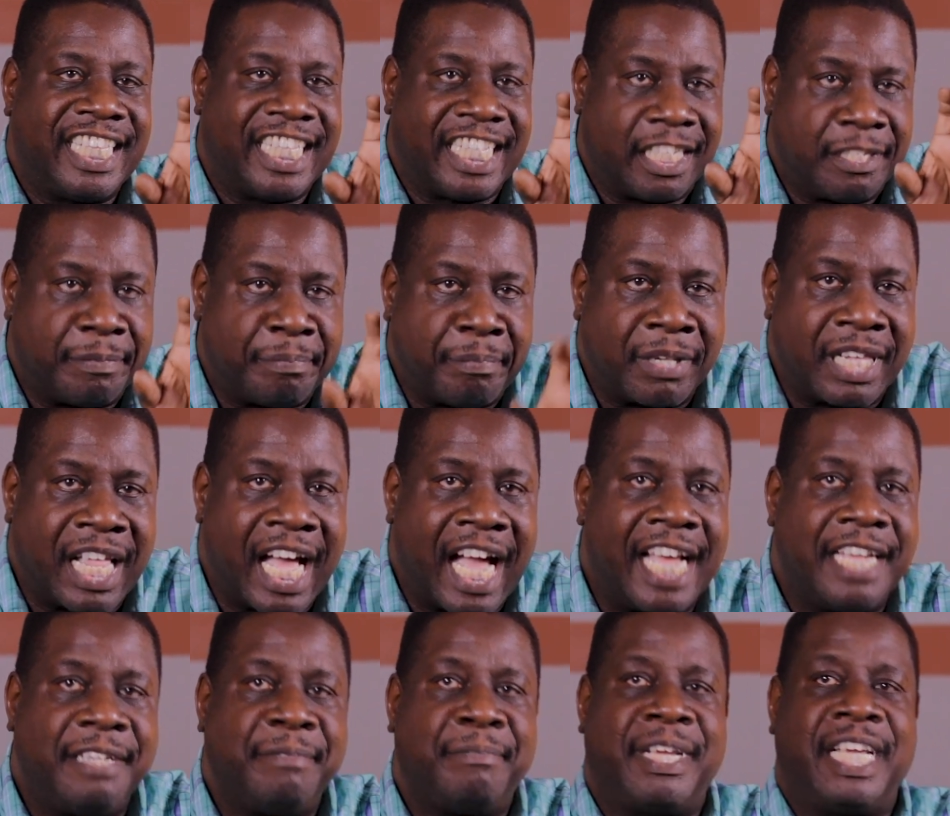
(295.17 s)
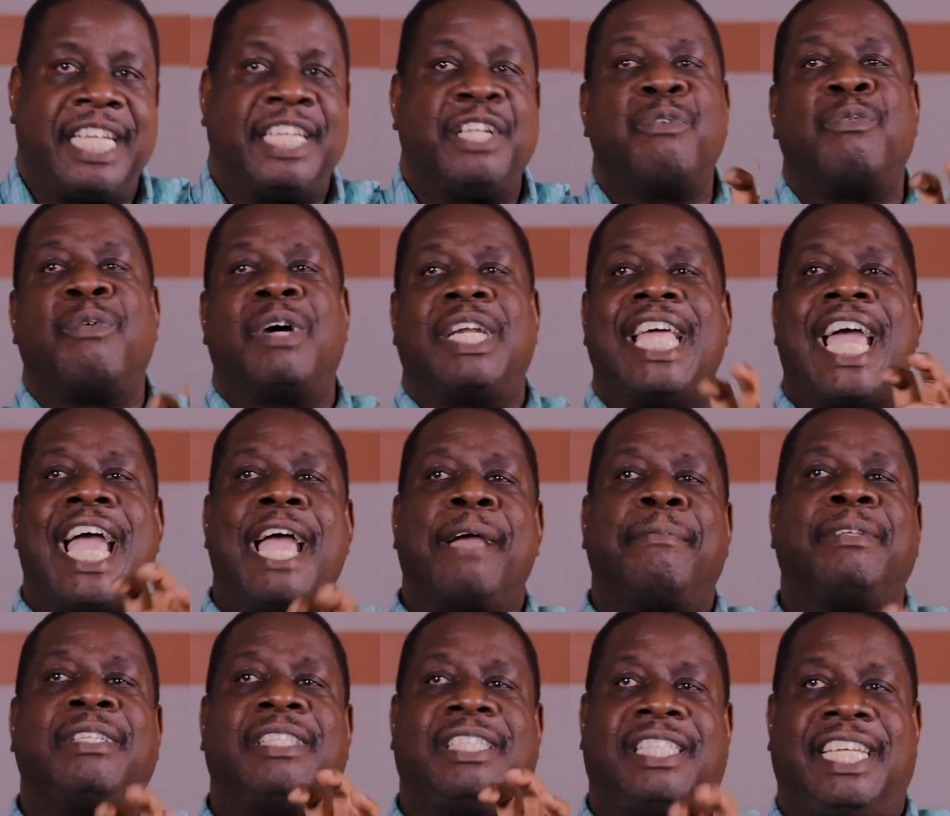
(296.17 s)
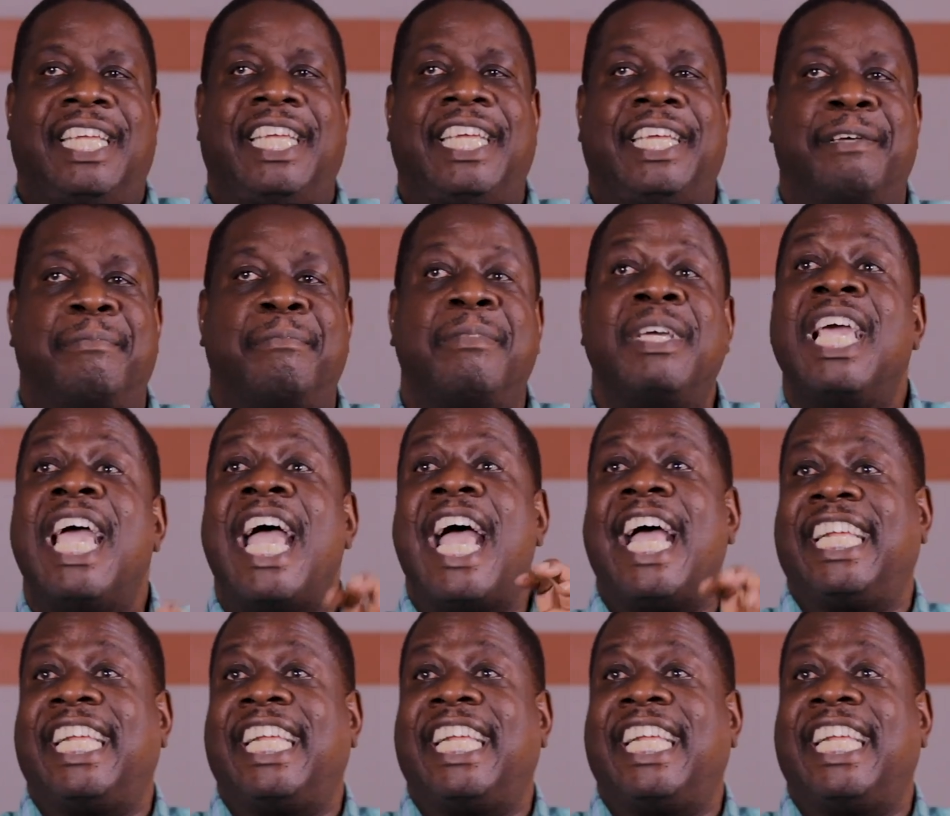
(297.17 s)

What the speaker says: this blind man and what happens to him